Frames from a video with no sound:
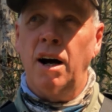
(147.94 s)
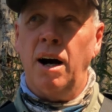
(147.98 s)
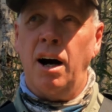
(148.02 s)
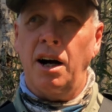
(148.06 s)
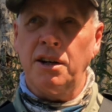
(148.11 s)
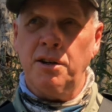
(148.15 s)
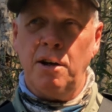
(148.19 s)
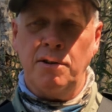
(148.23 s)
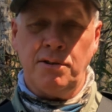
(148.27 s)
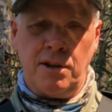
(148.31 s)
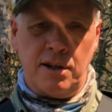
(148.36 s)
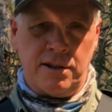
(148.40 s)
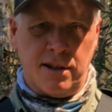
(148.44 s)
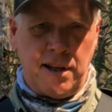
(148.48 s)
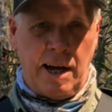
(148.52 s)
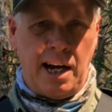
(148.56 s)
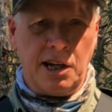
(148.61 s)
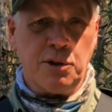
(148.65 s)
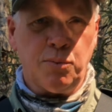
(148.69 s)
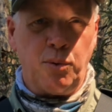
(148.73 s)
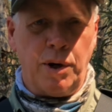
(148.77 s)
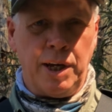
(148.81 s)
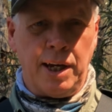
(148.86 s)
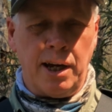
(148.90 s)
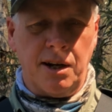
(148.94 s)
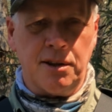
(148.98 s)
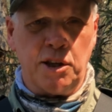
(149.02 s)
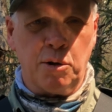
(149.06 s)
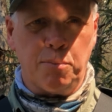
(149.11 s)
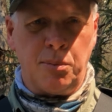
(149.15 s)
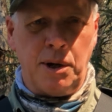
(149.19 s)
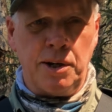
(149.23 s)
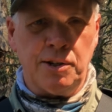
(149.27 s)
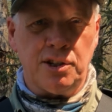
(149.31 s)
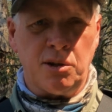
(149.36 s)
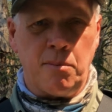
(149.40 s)
I used this last weekend at the
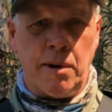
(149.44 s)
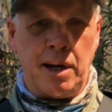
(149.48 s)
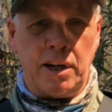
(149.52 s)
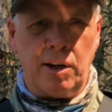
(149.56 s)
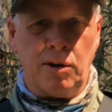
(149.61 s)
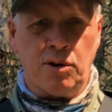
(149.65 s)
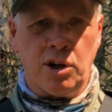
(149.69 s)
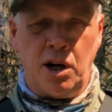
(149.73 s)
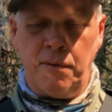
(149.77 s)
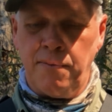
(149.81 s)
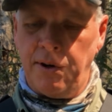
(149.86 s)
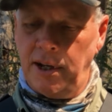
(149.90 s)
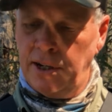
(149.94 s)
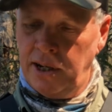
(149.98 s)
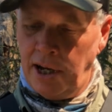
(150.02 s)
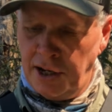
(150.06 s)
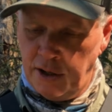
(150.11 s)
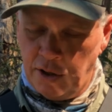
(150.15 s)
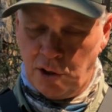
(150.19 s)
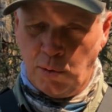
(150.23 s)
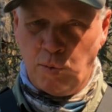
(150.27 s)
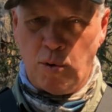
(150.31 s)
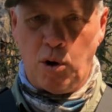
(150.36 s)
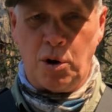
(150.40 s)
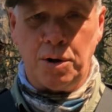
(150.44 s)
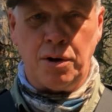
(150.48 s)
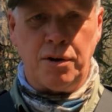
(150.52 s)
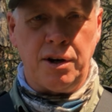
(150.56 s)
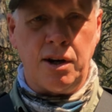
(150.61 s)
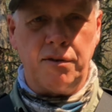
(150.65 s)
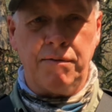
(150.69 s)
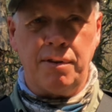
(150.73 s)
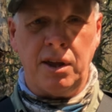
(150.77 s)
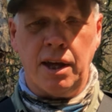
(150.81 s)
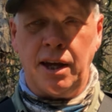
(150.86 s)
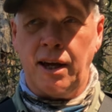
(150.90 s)
beach to make a coffee and heated the water and
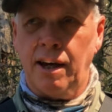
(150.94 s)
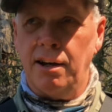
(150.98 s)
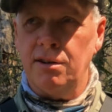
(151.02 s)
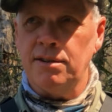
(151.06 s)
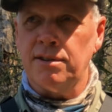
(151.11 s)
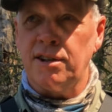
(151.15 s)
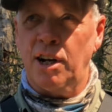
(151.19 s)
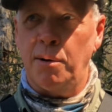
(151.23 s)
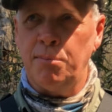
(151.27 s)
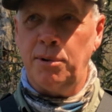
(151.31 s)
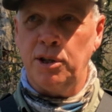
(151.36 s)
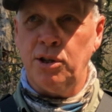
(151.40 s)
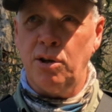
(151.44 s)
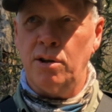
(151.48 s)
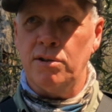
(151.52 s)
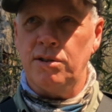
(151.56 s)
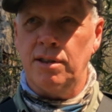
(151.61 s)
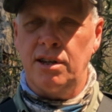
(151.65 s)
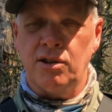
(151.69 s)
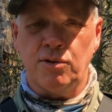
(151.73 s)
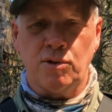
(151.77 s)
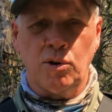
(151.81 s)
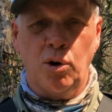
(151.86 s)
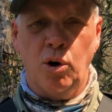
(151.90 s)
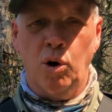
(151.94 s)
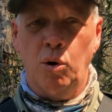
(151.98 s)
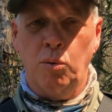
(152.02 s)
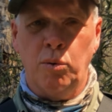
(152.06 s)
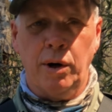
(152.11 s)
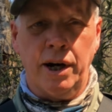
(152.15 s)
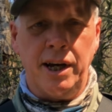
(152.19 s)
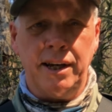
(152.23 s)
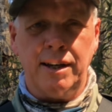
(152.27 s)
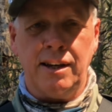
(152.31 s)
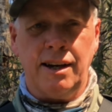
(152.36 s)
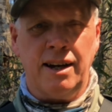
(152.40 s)
everything else, and I've been using this all
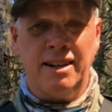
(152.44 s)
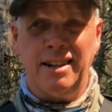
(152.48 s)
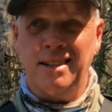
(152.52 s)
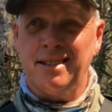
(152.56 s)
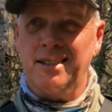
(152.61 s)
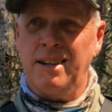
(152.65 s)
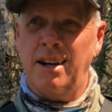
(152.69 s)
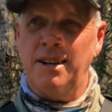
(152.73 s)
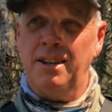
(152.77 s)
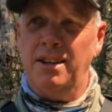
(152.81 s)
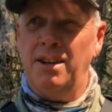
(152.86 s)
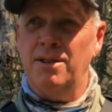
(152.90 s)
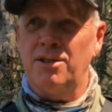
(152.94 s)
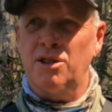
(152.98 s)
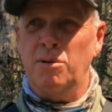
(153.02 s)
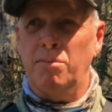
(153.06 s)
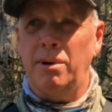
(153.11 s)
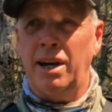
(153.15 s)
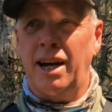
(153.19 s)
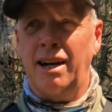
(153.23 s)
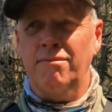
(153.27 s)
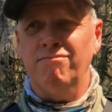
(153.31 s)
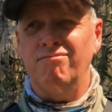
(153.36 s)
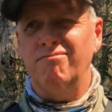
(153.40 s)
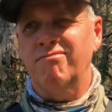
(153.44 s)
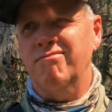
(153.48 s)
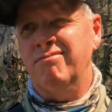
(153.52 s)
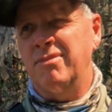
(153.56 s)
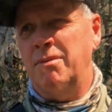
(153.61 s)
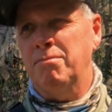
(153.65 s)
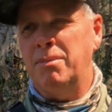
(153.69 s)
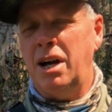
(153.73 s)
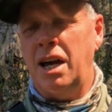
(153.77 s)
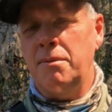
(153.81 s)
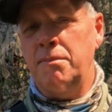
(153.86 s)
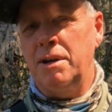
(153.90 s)
week, and it's only used about
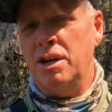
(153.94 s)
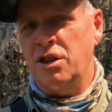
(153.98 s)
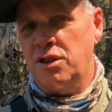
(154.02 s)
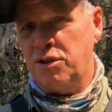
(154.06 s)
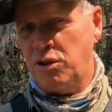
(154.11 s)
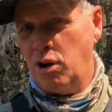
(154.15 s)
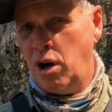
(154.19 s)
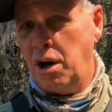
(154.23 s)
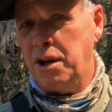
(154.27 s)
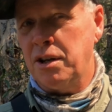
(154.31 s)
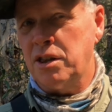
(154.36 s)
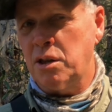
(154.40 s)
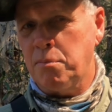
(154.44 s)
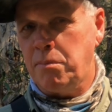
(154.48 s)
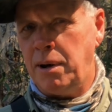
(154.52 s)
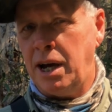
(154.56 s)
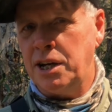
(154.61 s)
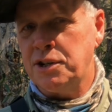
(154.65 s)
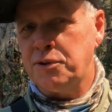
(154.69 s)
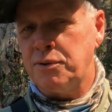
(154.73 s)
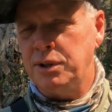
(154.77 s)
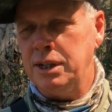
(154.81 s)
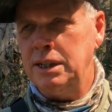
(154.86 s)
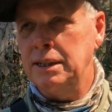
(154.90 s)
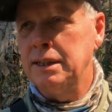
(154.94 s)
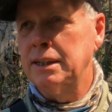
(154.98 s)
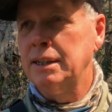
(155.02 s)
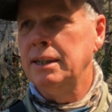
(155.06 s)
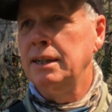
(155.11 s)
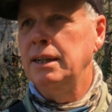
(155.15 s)
maybe 1/3 of the battery.